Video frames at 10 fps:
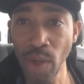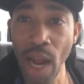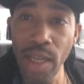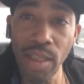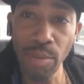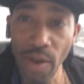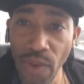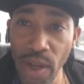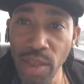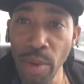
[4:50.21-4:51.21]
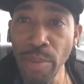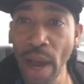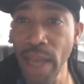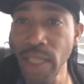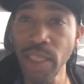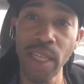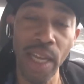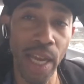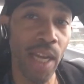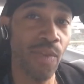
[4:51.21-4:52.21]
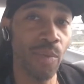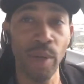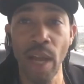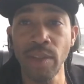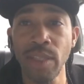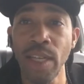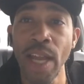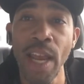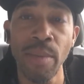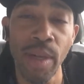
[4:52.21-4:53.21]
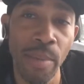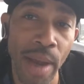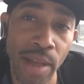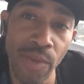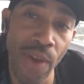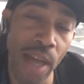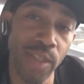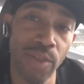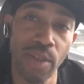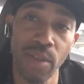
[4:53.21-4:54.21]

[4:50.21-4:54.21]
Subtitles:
A lot of these motherfuckers be buying shit and they can't even pronounce the name of the manufacturer.